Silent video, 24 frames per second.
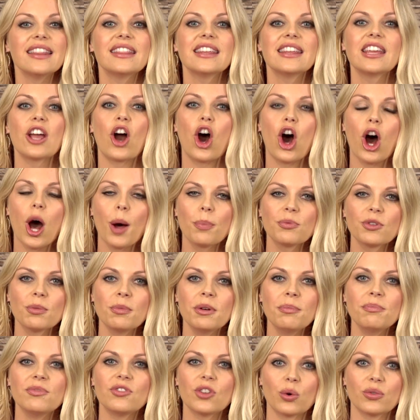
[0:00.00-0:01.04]
The
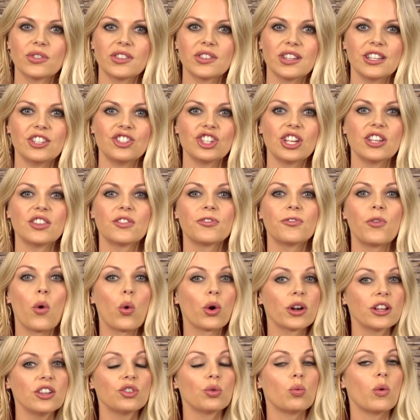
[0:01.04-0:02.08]
optimum dosage is
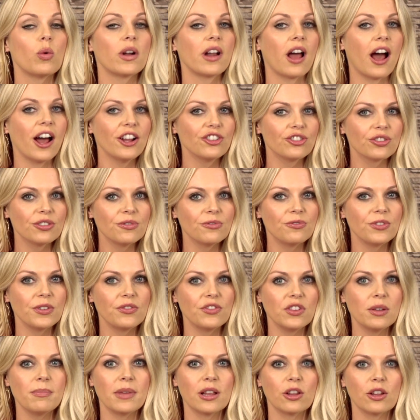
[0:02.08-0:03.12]
40 to
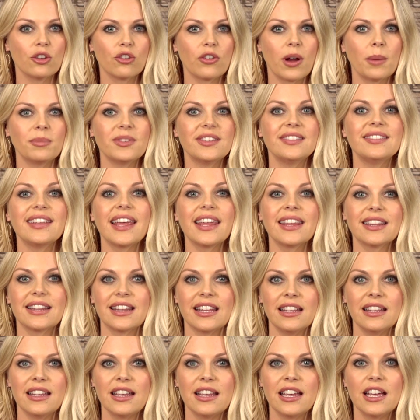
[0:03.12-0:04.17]
150 milligrams
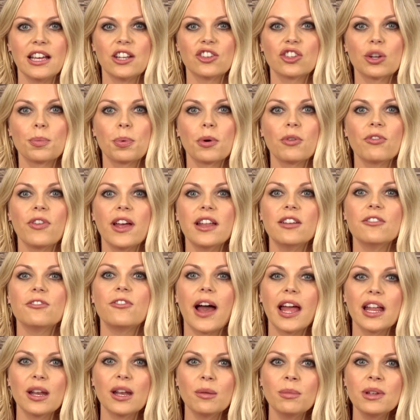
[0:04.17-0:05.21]
daily to prevent
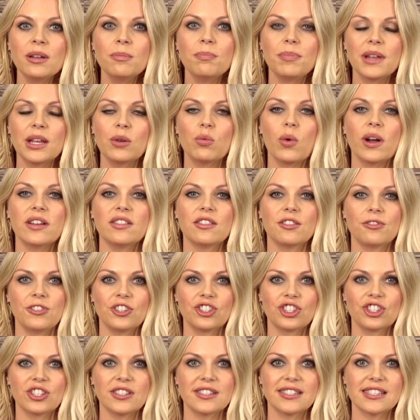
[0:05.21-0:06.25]
vitamin B1
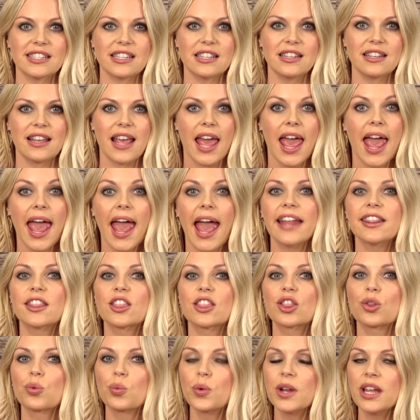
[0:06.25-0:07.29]
deficiency,
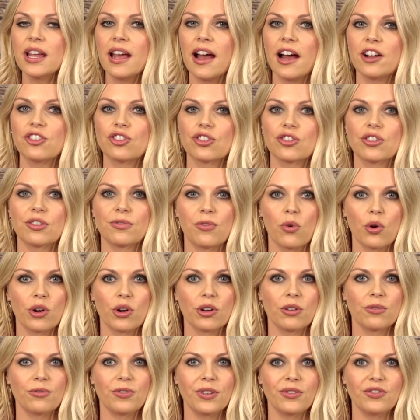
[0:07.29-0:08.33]
and 300 to
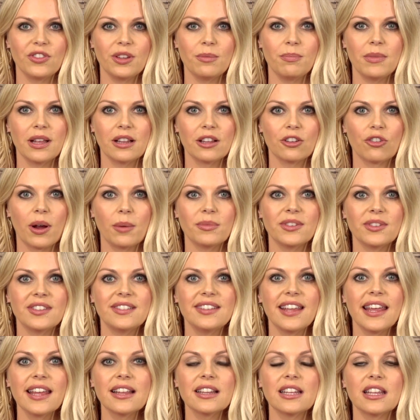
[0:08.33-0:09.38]
450 milligrams
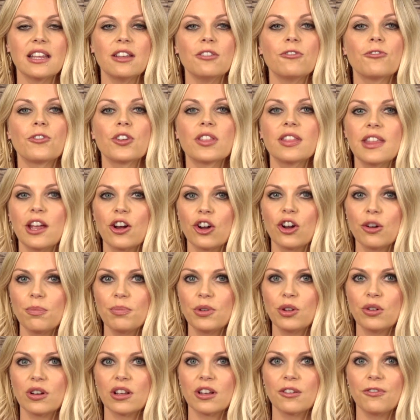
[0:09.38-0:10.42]
daily for
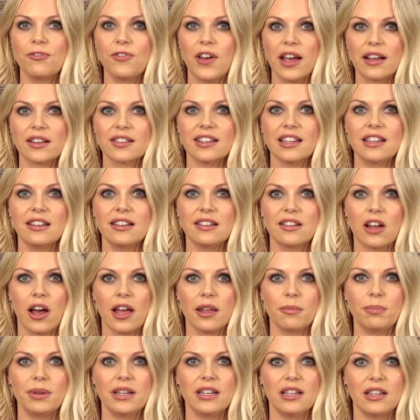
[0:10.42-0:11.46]
therapeutic effects in
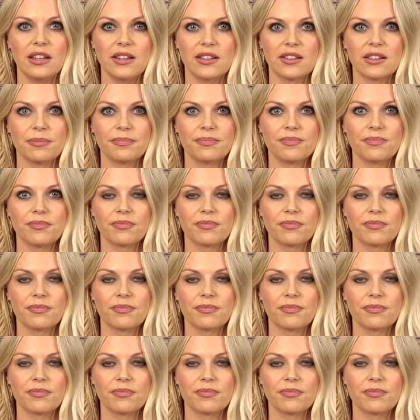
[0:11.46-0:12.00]
diabetes.